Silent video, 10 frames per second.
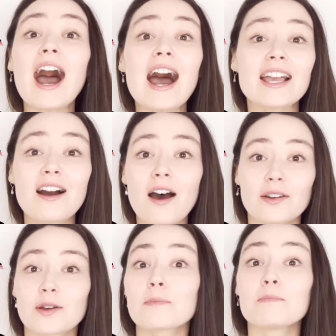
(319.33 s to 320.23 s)
I
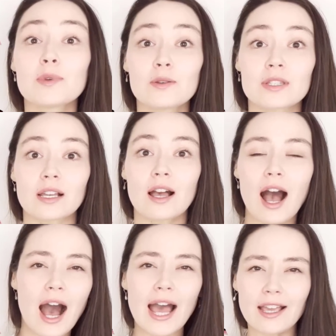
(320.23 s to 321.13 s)
got music.
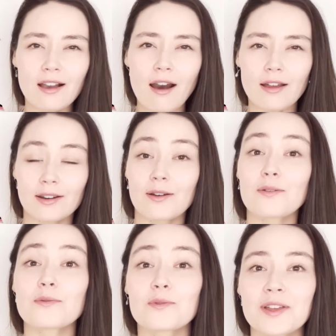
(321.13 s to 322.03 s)
I got
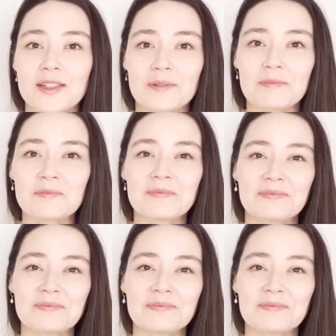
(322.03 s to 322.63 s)
rhythm.